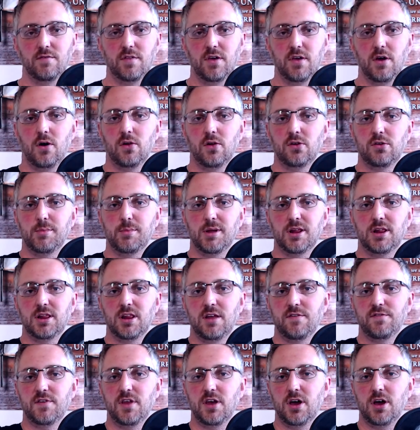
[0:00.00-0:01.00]
the ultimate
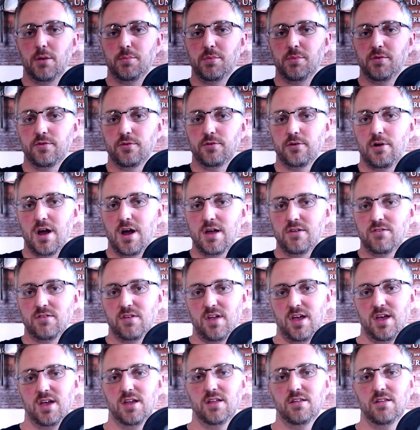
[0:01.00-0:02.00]
lifting up of Christ's
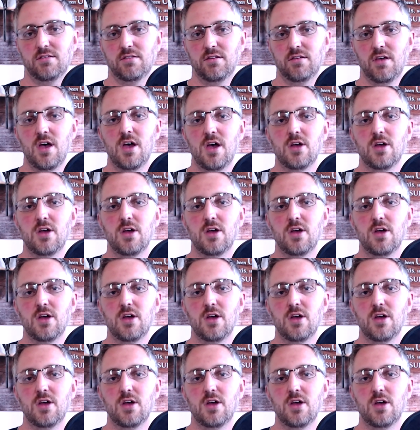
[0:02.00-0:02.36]
hands